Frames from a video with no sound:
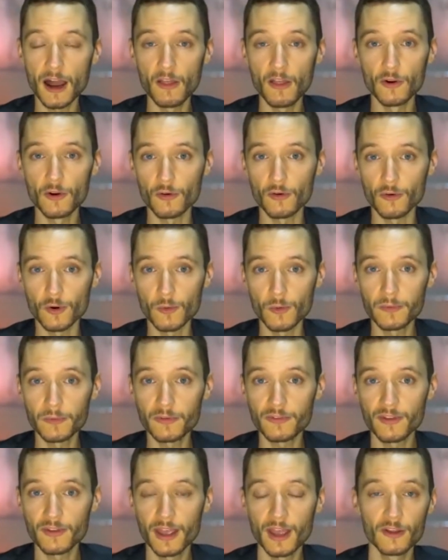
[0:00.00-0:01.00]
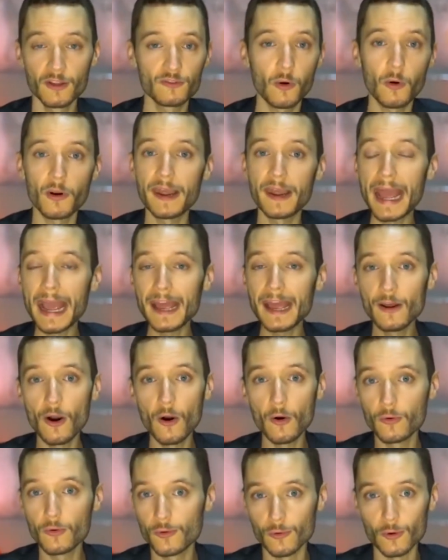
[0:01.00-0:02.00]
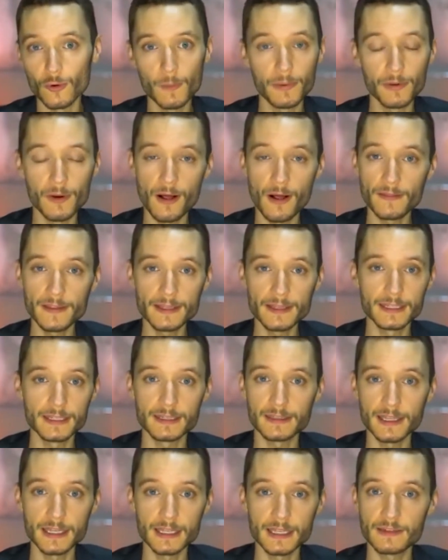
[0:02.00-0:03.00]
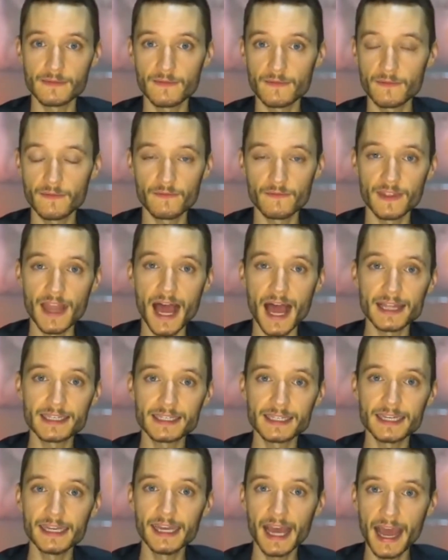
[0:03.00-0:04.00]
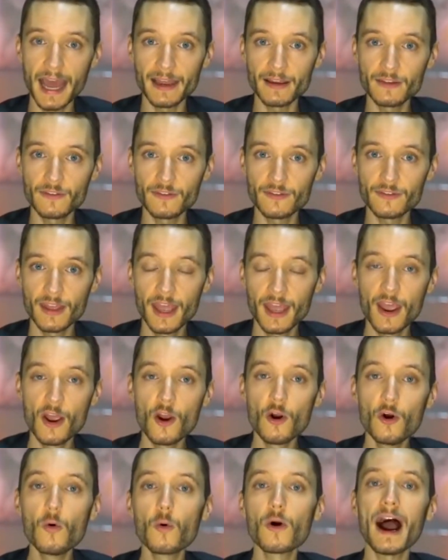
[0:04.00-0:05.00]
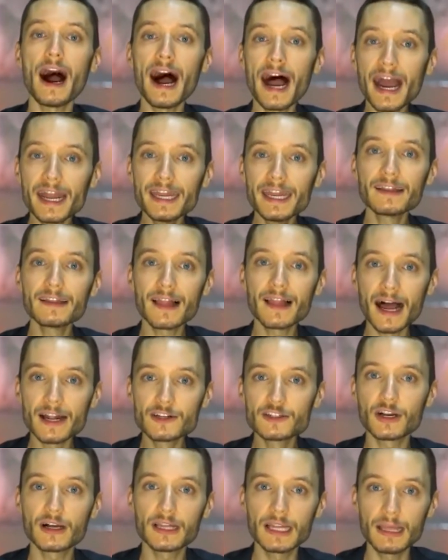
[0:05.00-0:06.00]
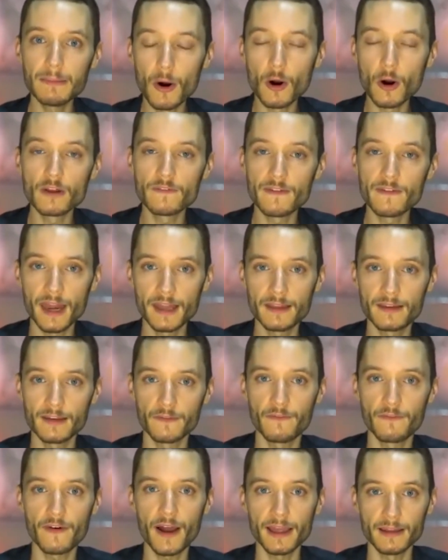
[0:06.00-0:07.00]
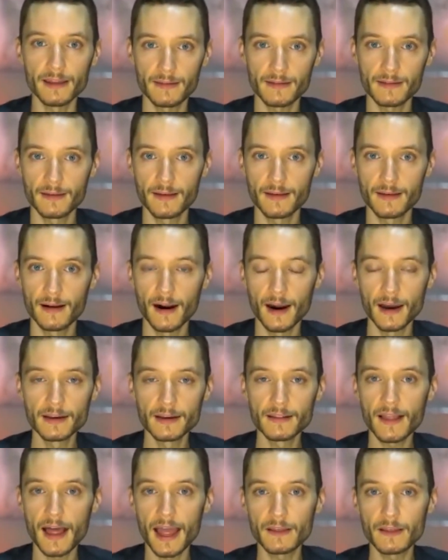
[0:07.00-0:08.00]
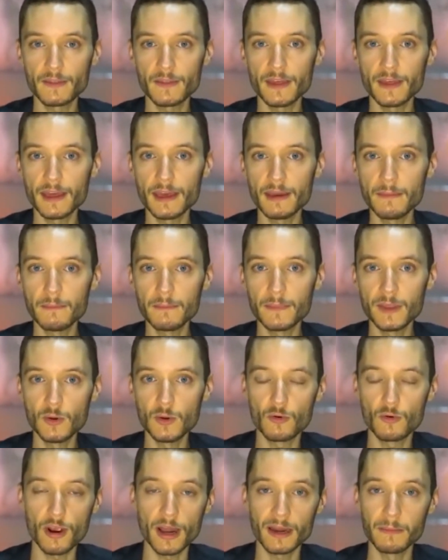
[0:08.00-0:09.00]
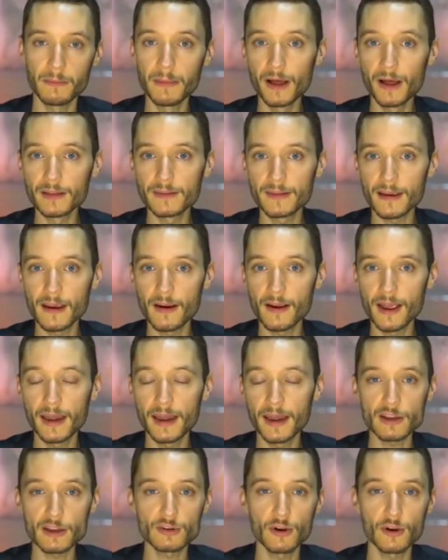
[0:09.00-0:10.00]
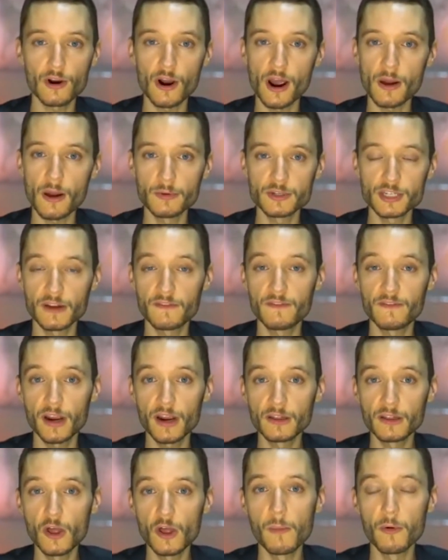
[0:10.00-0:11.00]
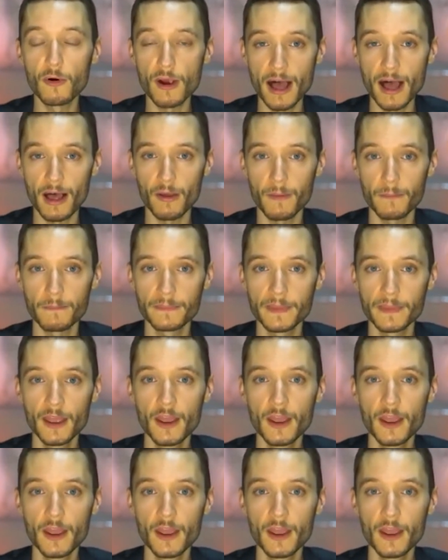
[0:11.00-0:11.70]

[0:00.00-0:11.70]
other groups, Tornado Group, and all these Nazi gangs who were ideologically motivated to fight, unlike the Ukrainian military and National Guard, which had very low morale.